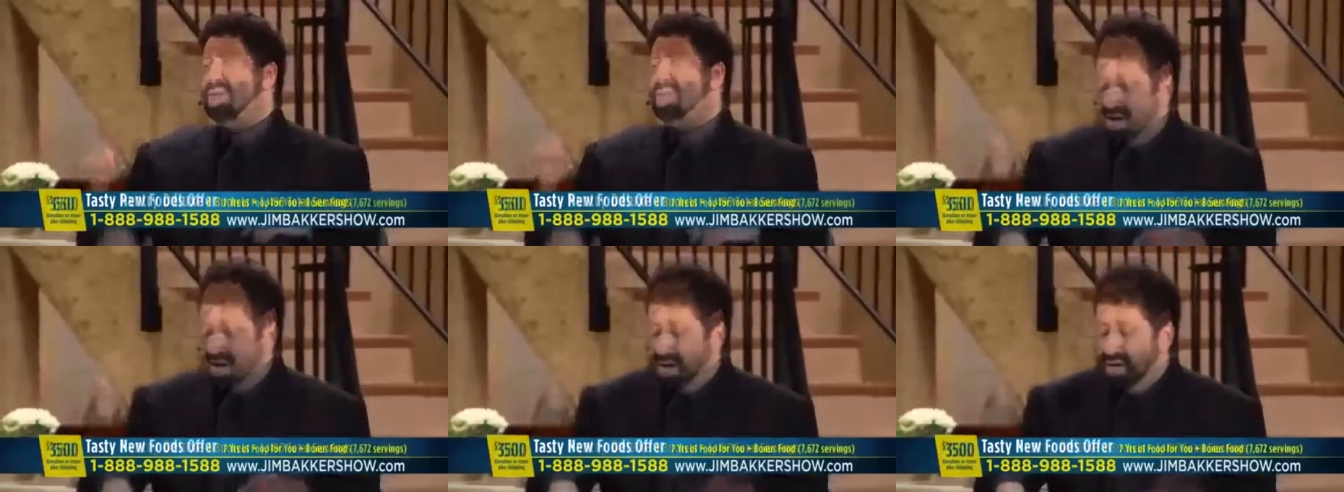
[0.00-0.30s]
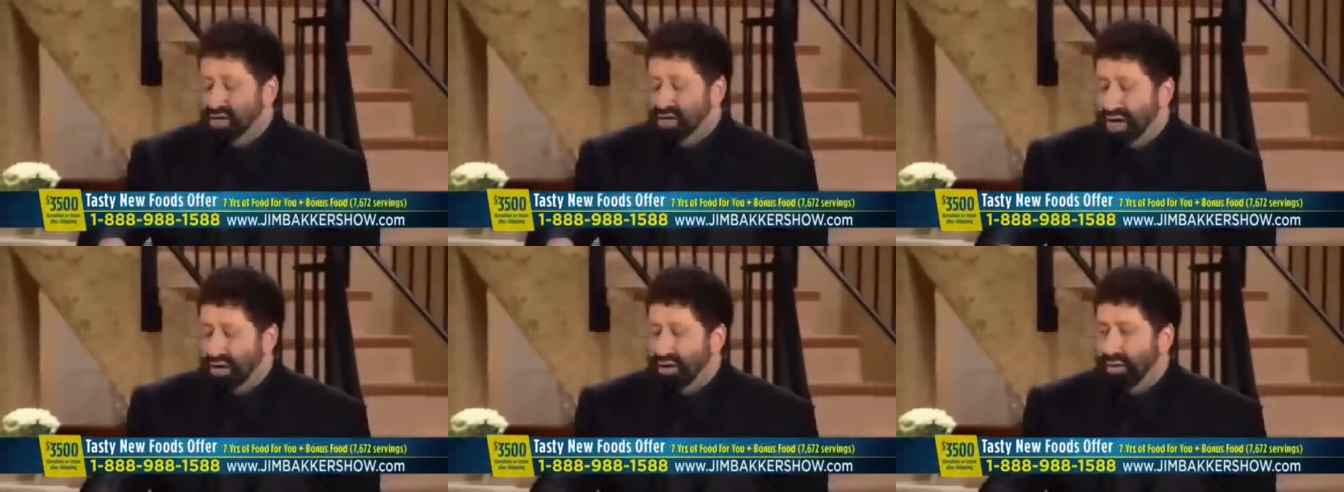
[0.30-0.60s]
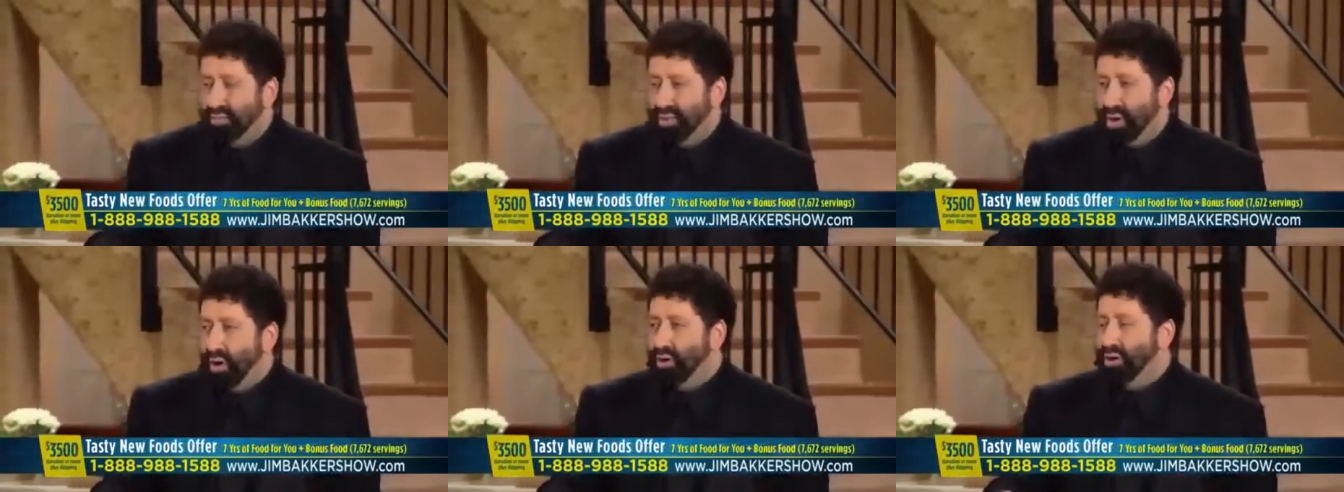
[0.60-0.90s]
When
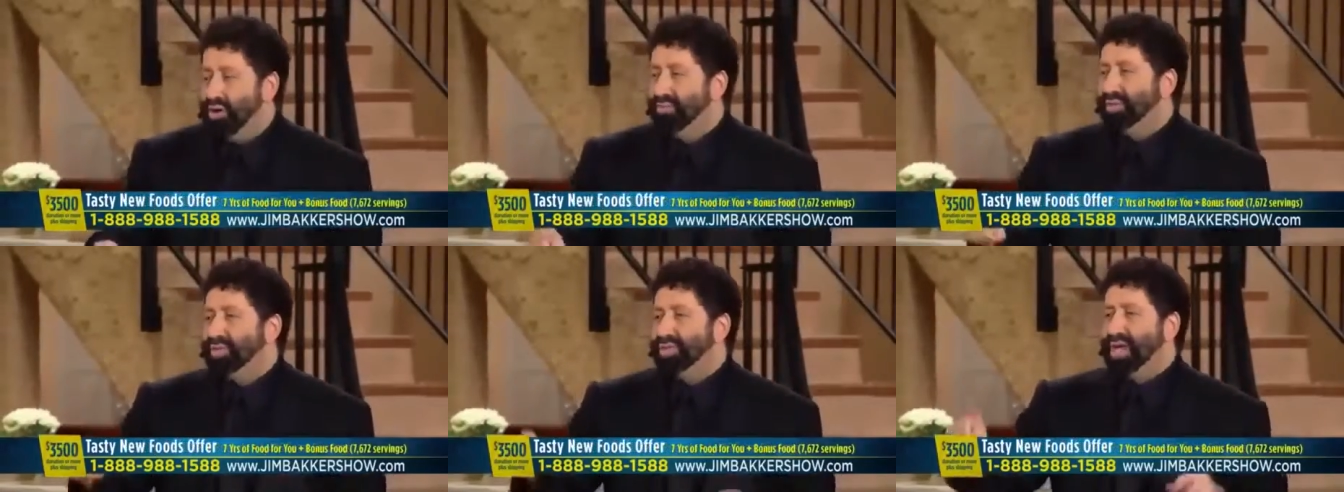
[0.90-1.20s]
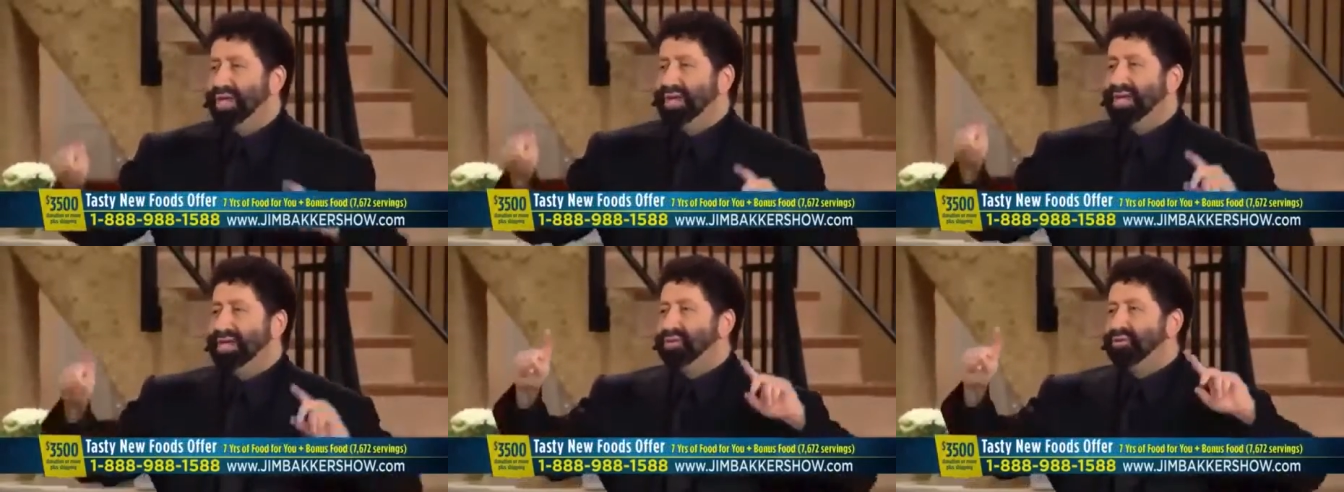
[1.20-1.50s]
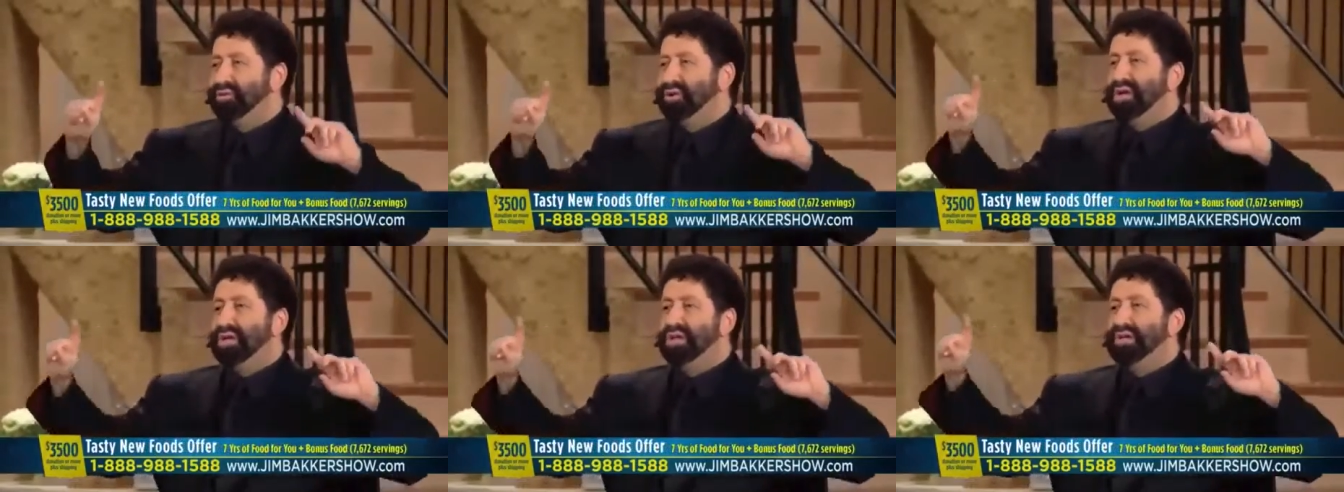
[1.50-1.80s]
Jeroboam
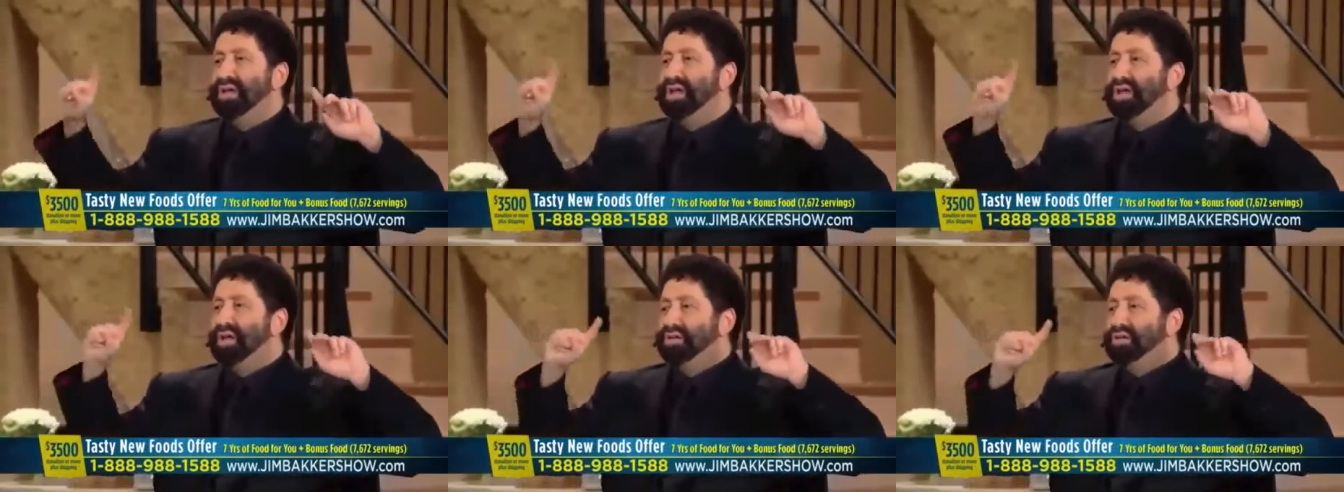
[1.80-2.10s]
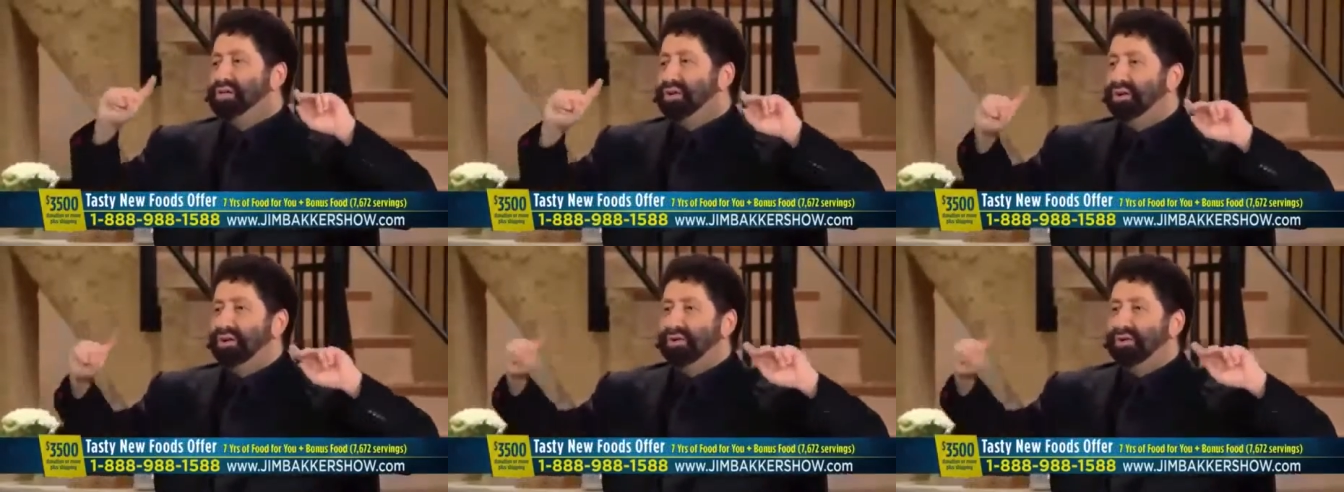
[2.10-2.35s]
said, Israel,